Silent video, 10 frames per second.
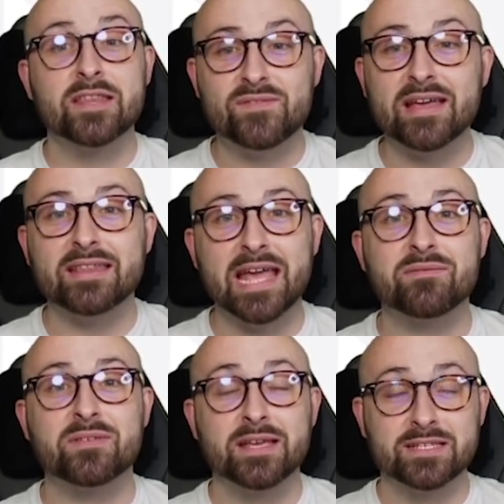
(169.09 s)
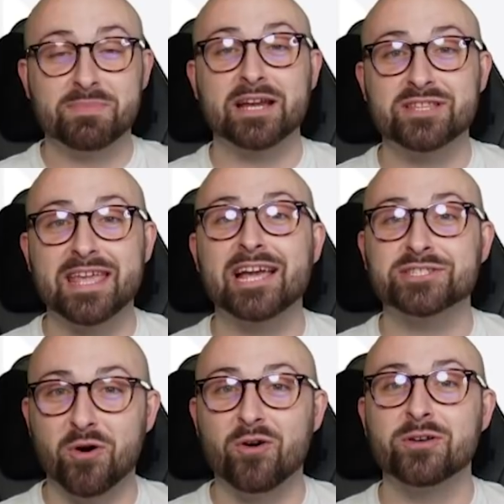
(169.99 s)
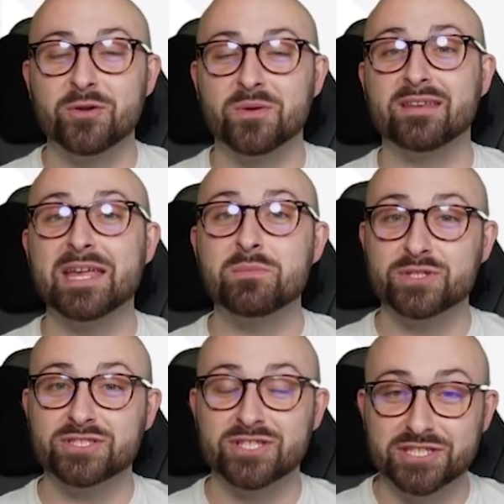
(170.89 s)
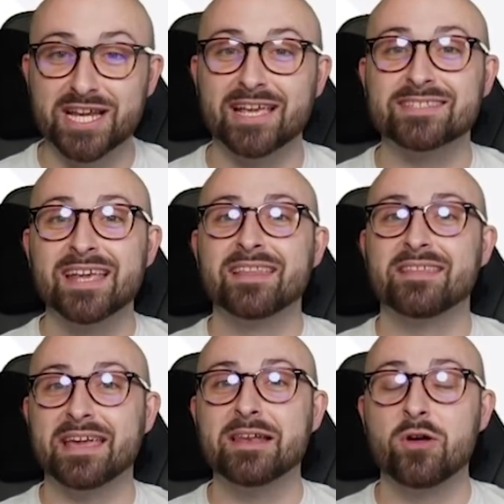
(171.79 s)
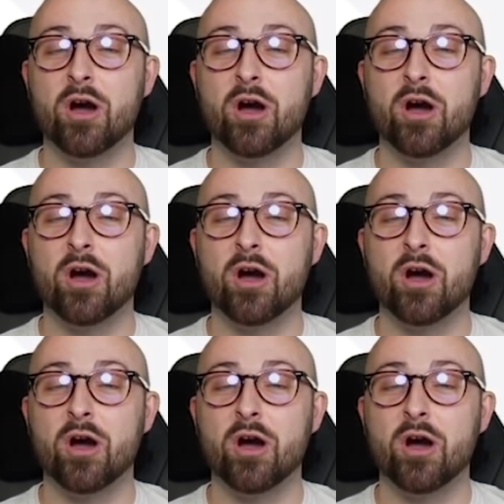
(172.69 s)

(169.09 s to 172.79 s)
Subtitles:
The fact that they've splashed the cash on Luca Dean would suggest that they